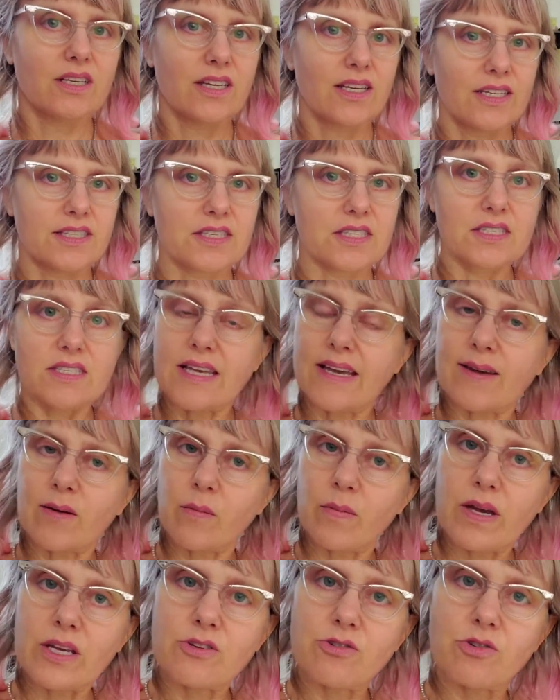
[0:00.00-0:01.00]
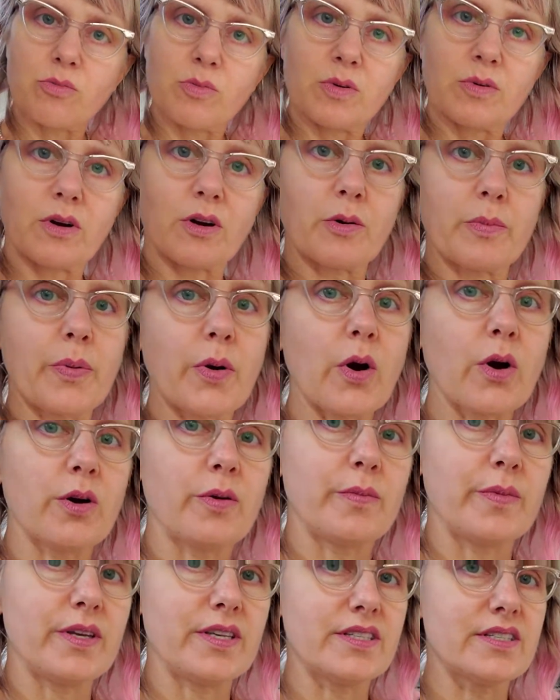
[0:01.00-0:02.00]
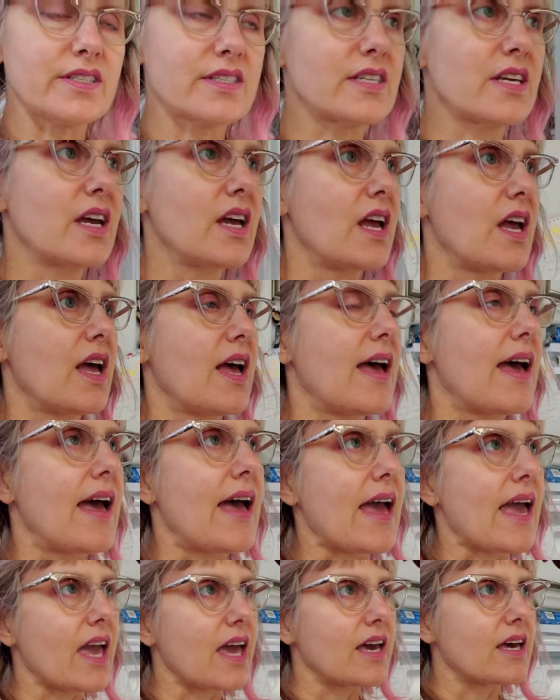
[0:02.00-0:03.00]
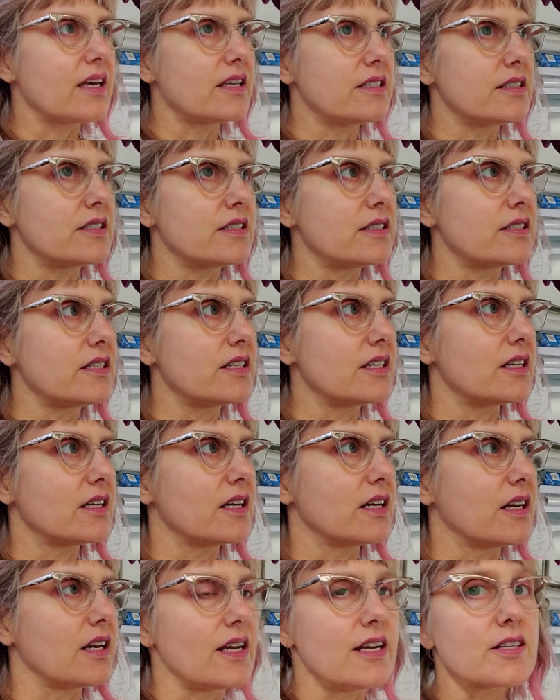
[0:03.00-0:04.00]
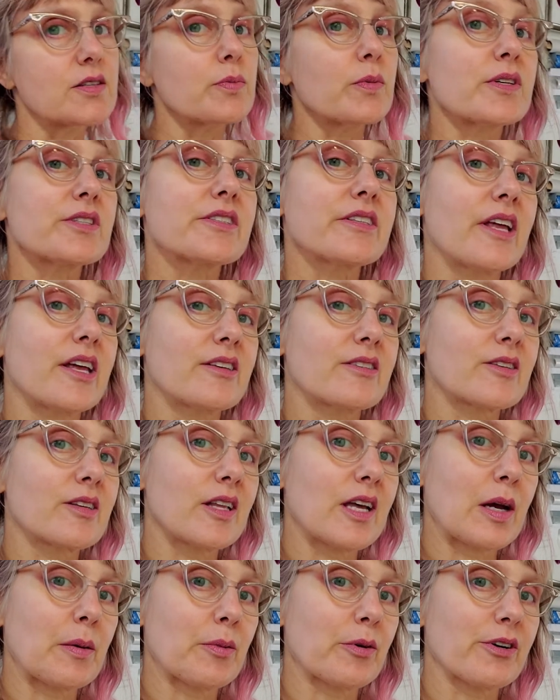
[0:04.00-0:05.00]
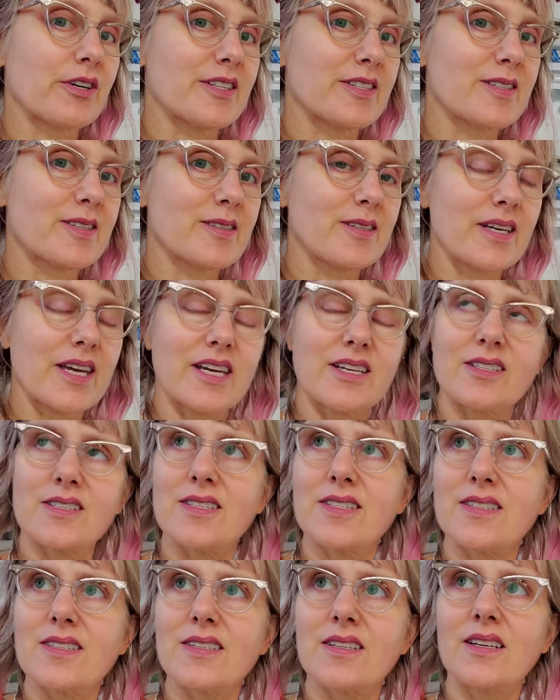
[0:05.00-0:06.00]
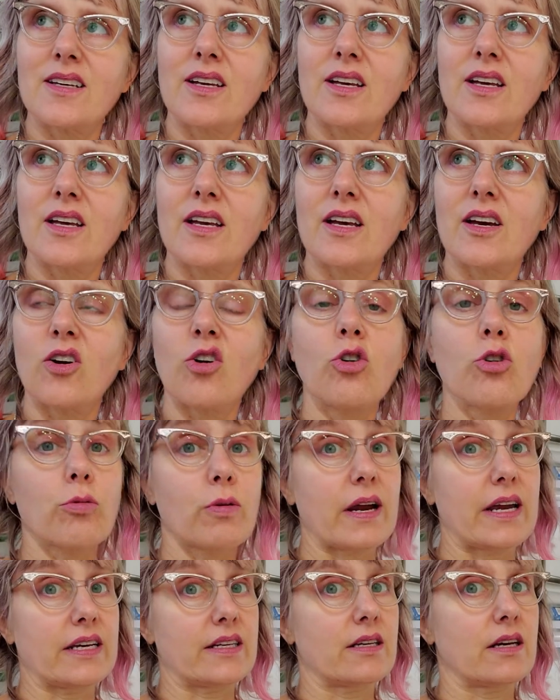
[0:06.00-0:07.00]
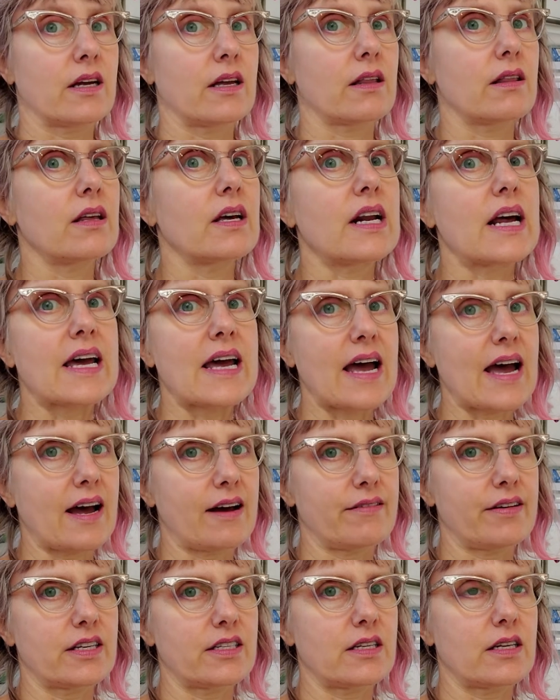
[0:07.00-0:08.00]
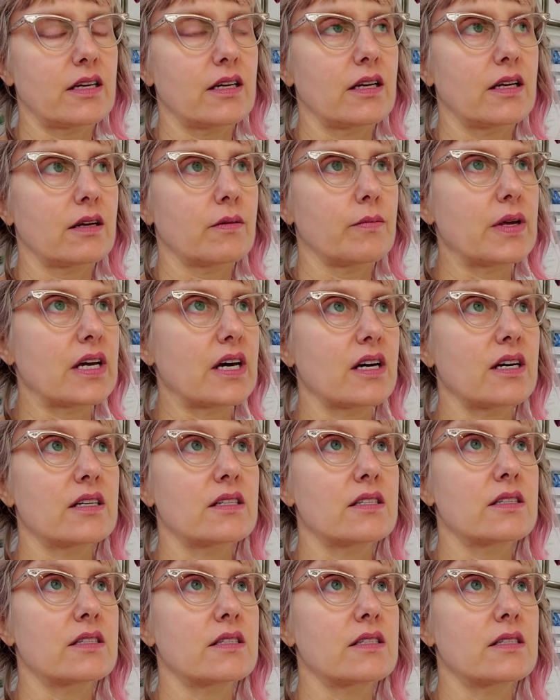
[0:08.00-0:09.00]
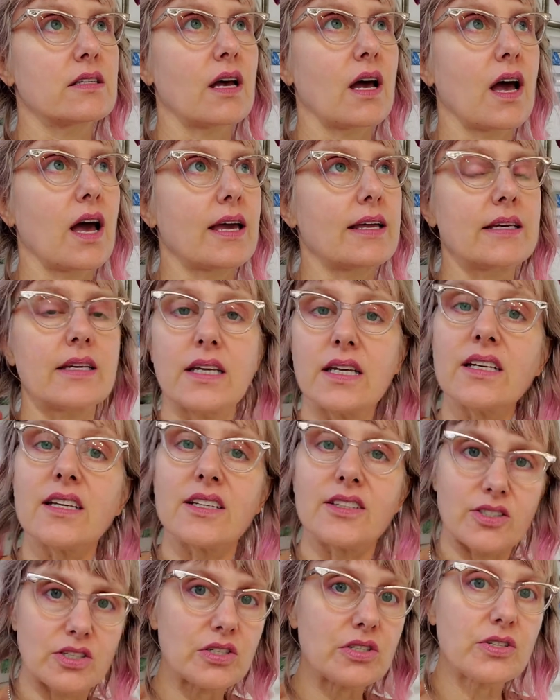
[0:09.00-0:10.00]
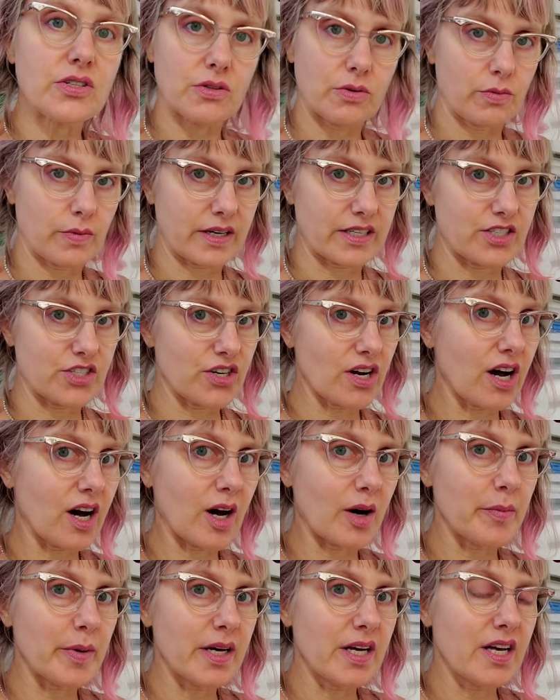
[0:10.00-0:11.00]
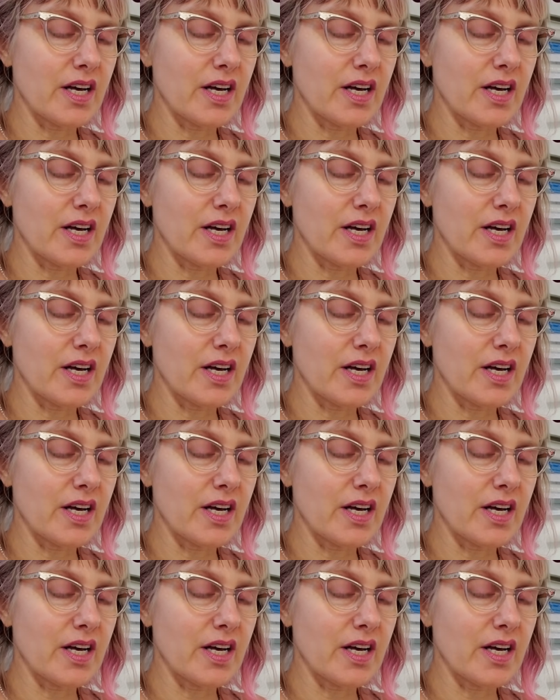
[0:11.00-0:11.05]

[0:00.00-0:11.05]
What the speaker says: It's the second bedroom in our apartment, and it's much less glamorous. It's great that I have it because I need it to do my job.